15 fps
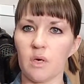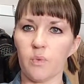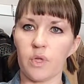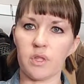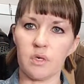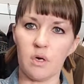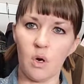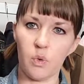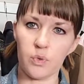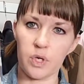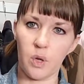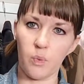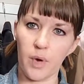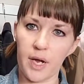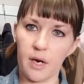with no real
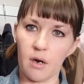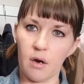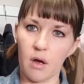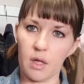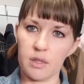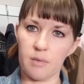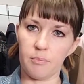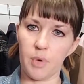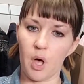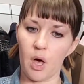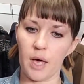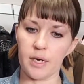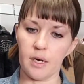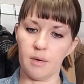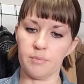wear on the
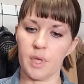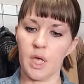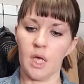bottom.